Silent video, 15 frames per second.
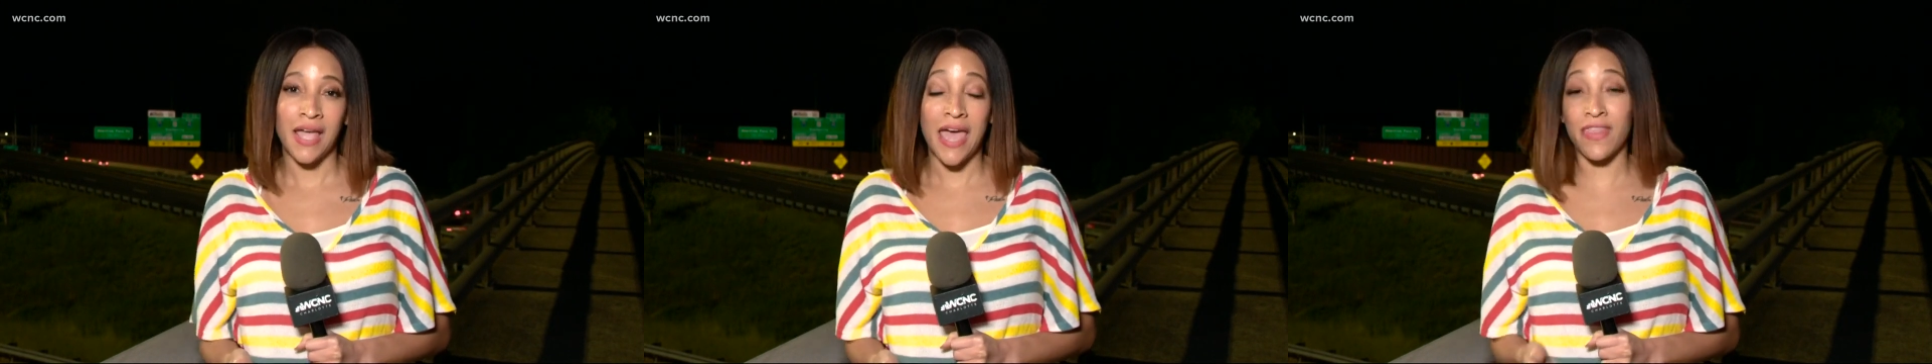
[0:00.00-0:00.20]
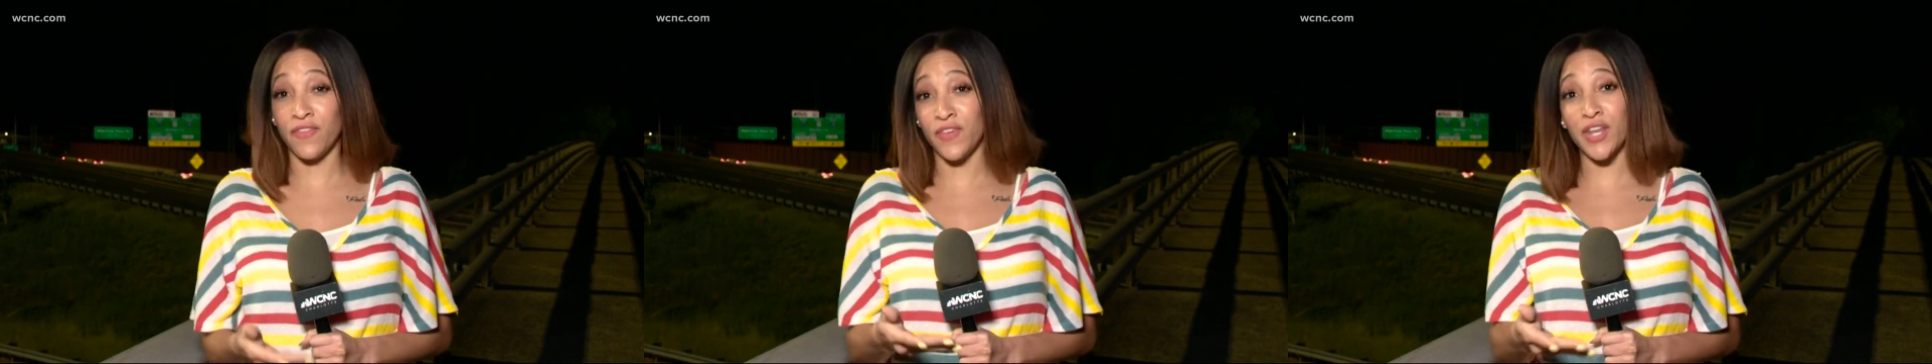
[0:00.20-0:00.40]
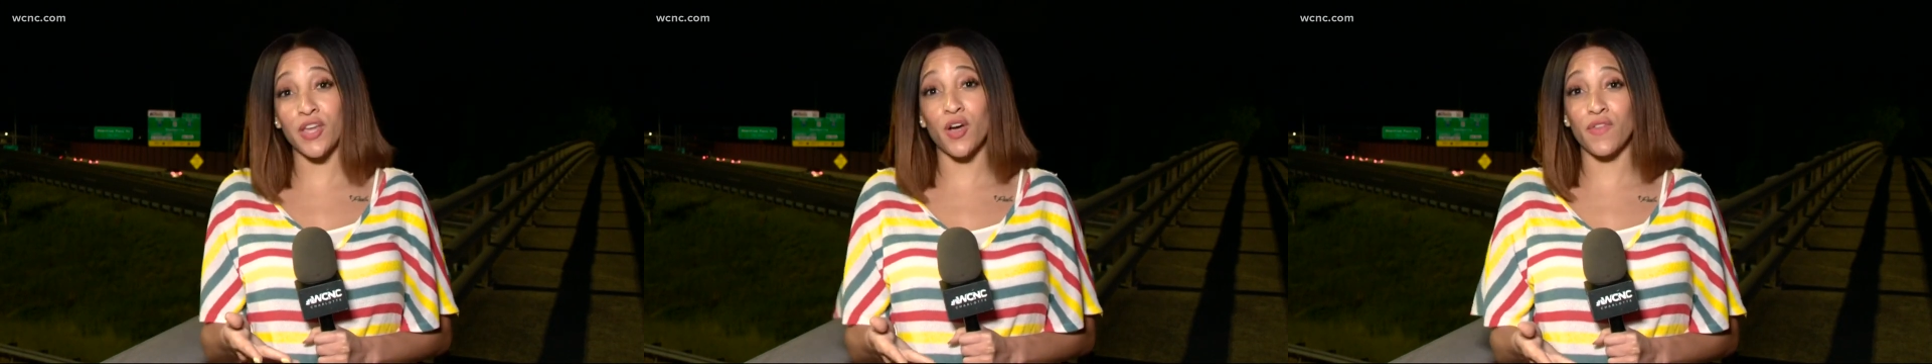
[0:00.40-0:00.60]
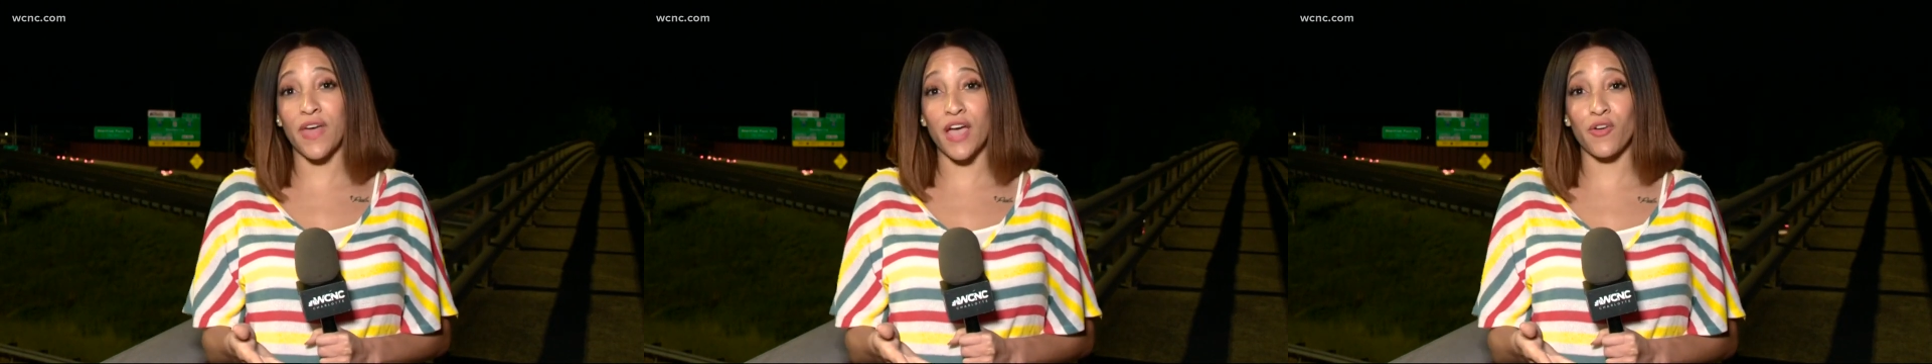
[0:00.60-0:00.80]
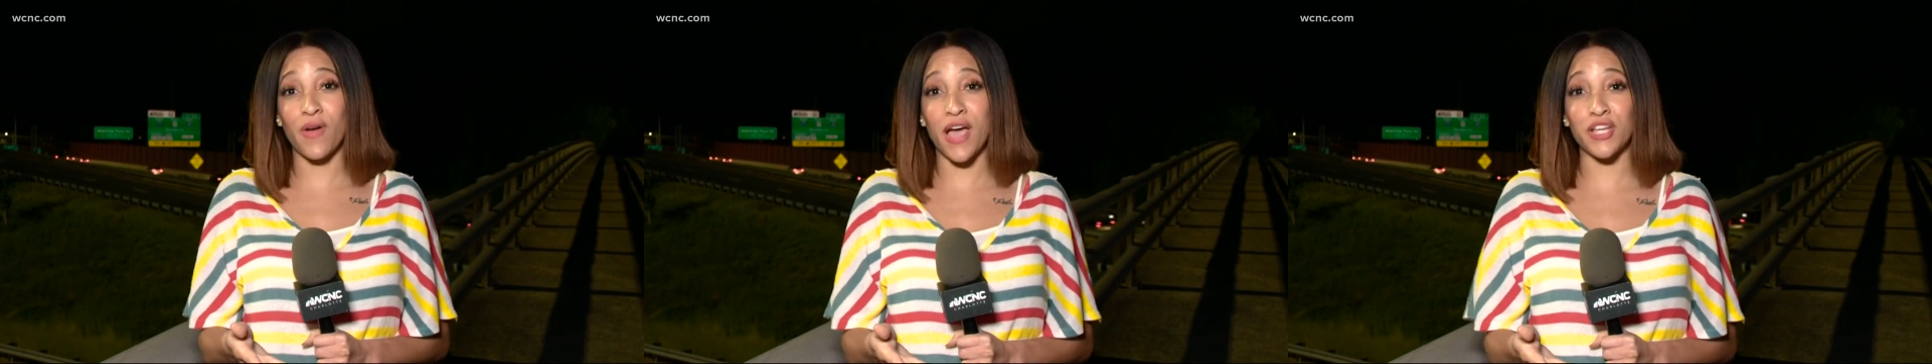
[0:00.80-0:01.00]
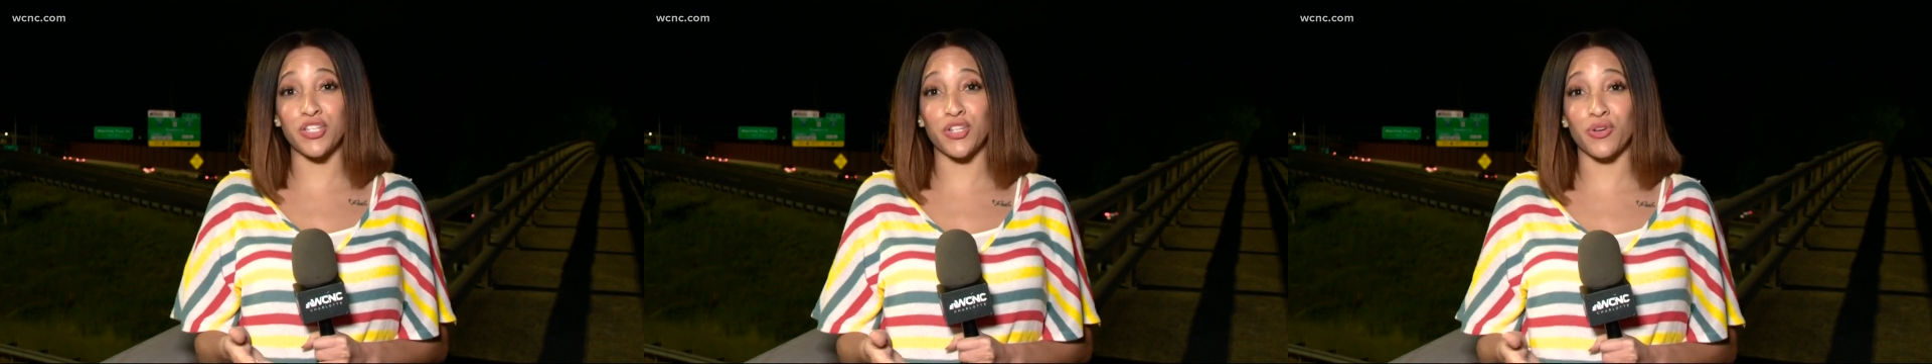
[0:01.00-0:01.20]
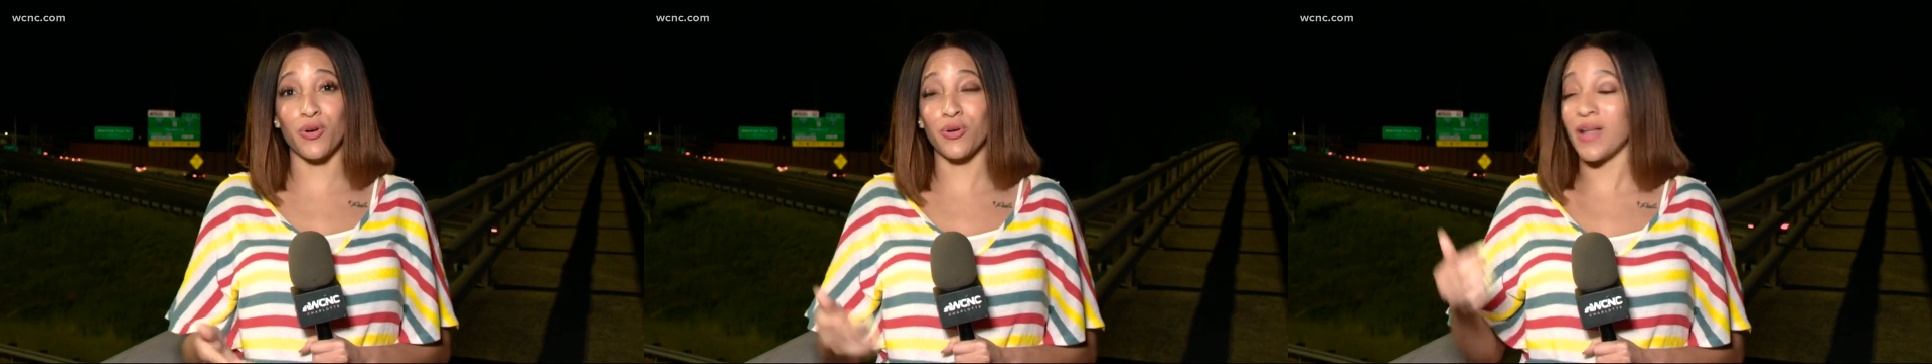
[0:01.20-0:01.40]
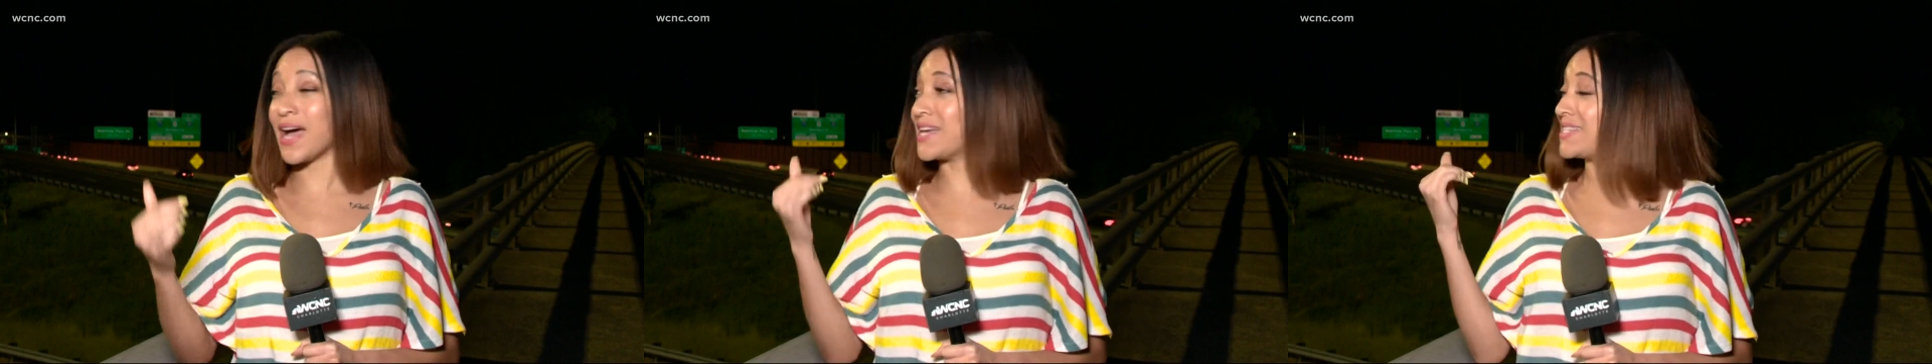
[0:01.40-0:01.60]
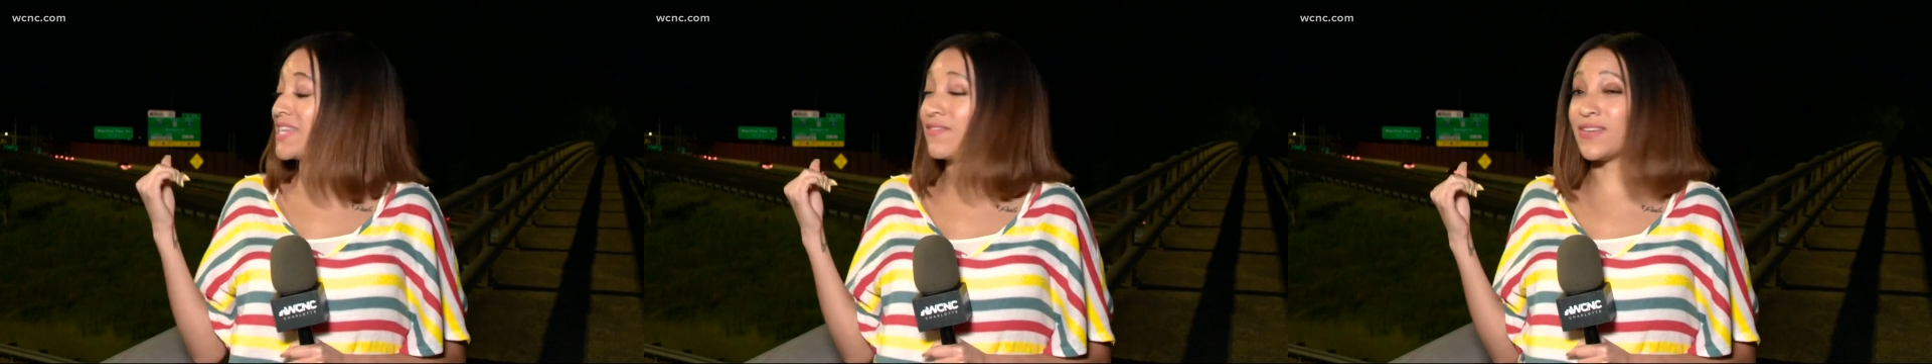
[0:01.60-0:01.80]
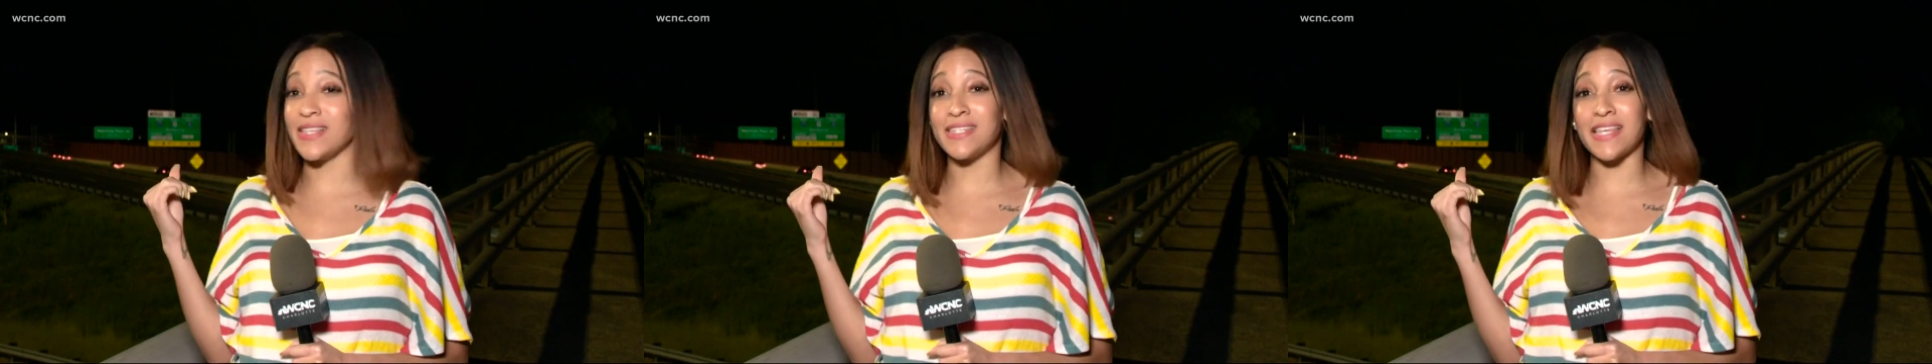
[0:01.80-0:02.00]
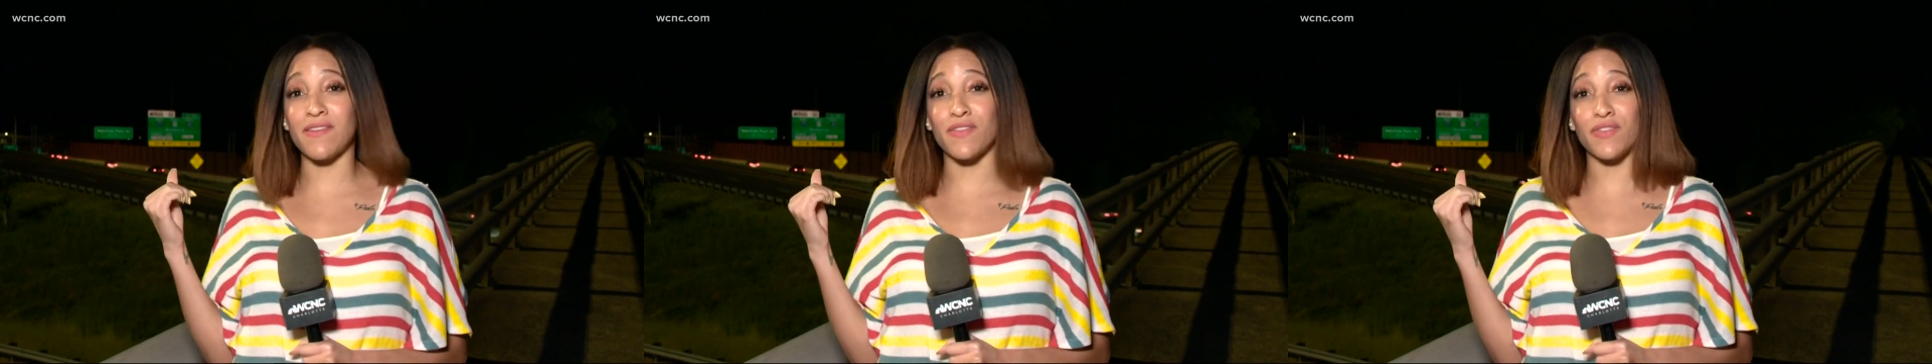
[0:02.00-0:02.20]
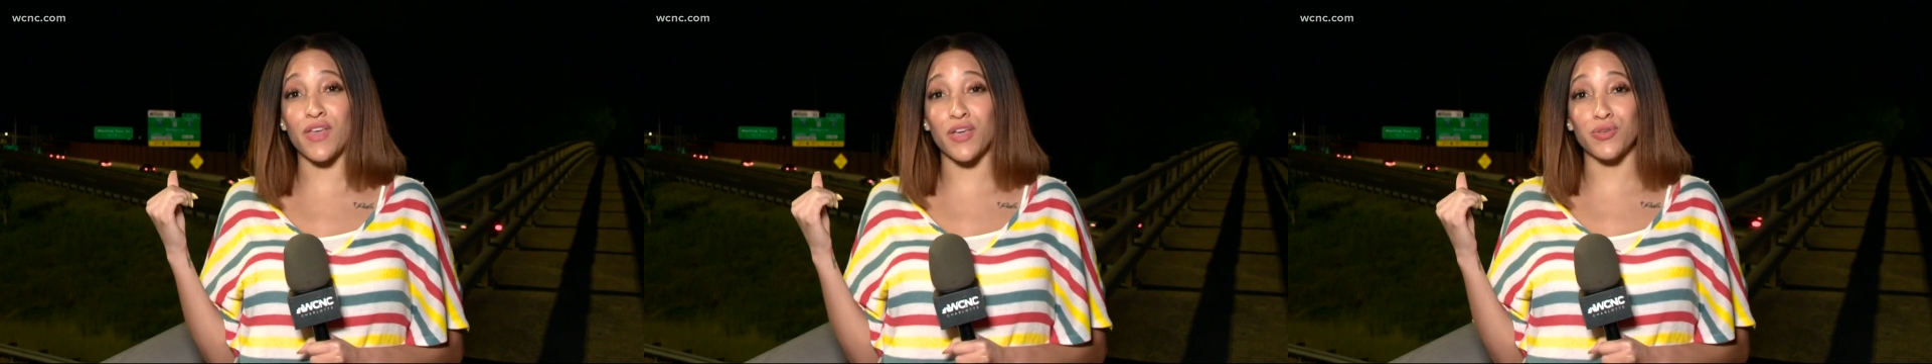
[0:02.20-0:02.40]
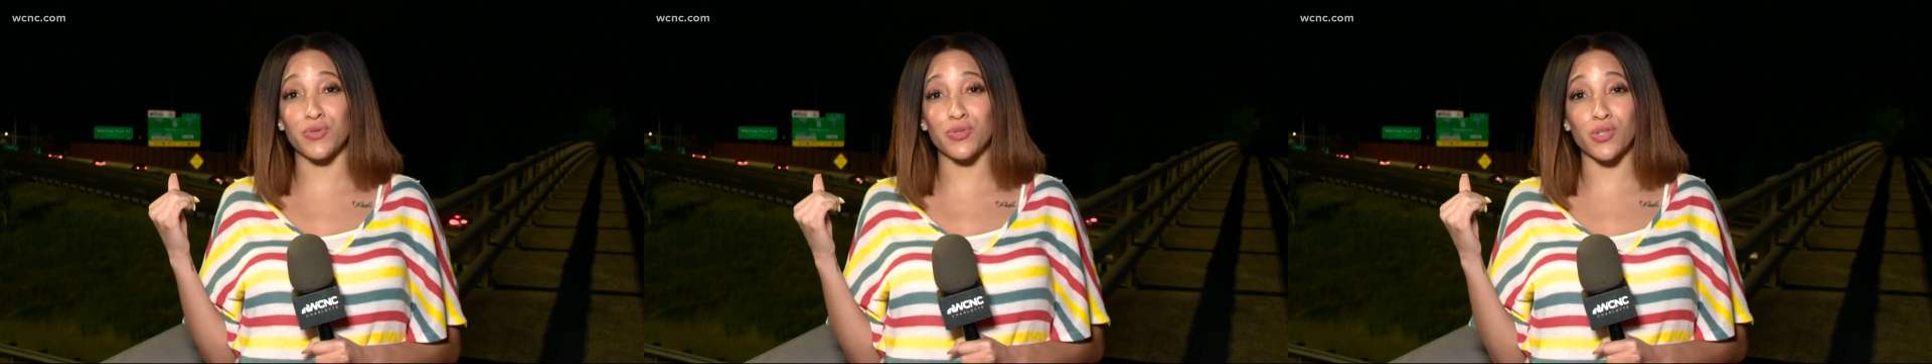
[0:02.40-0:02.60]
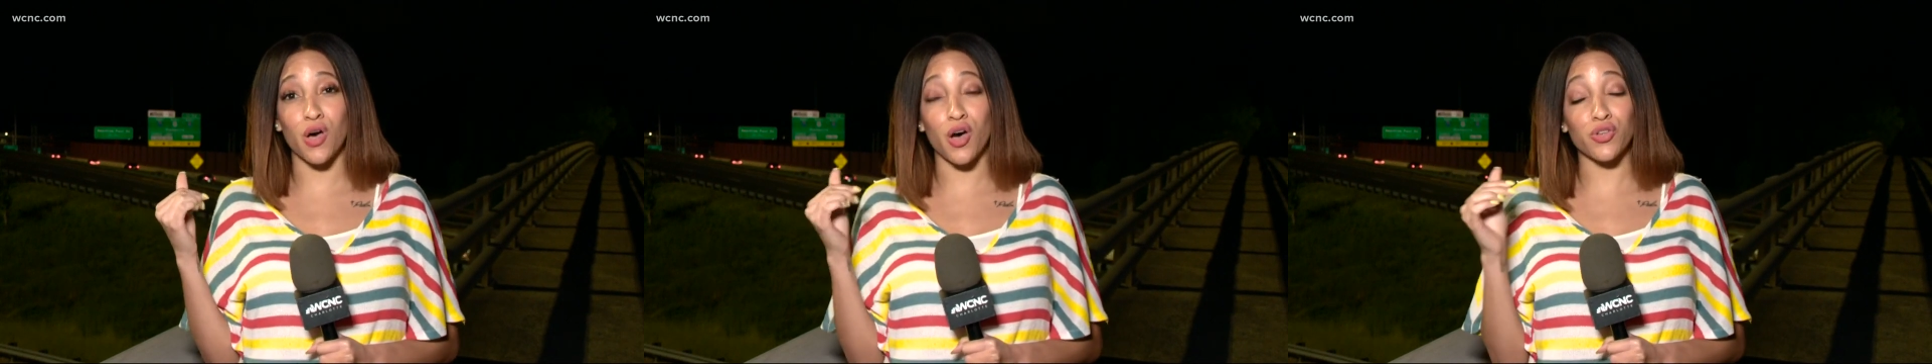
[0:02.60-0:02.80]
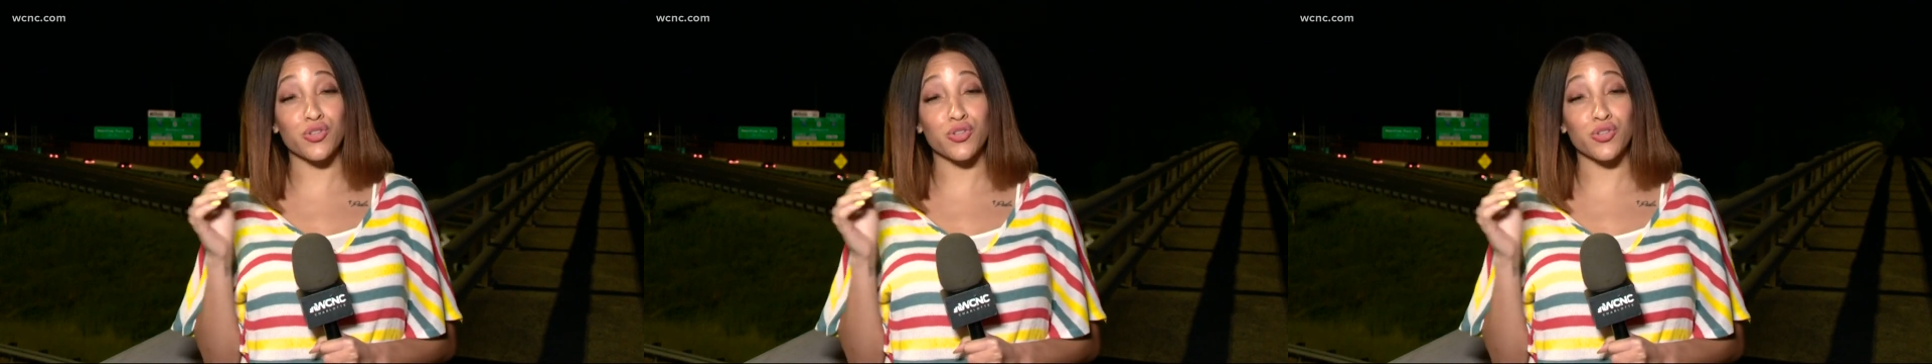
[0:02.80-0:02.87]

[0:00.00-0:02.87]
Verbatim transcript: And the video of that crash here on I-77 that you saw,